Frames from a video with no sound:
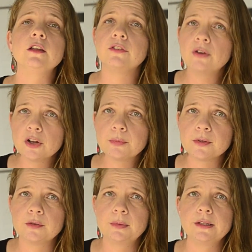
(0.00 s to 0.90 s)
It's your
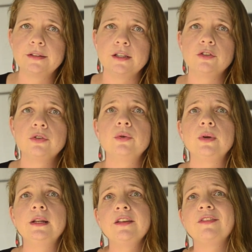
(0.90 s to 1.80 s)
responsibility to
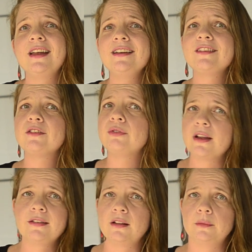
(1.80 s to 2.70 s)
relieve any
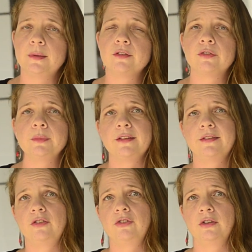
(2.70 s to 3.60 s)
stress elements from this
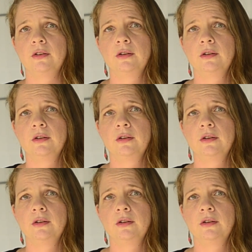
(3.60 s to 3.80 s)
session.